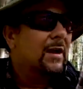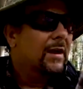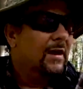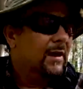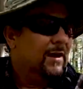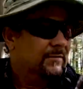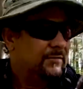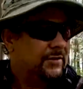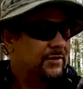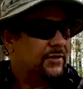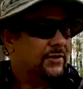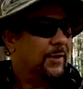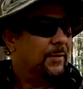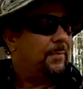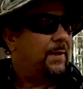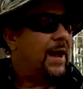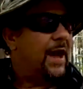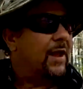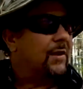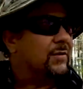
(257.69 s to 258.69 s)
I'm just going to
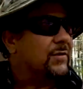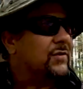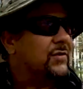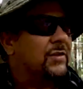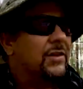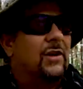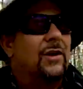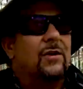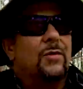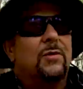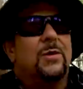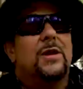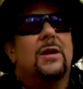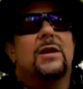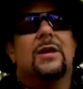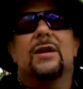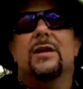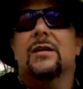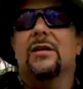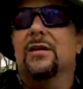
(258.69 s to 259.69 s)
paddle slow
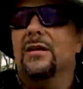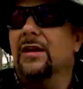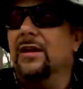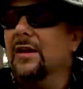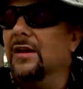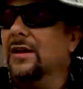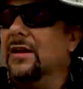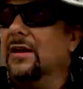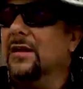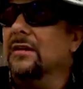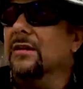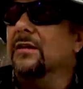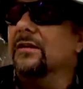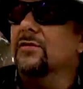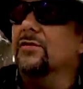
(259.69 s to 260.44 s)
and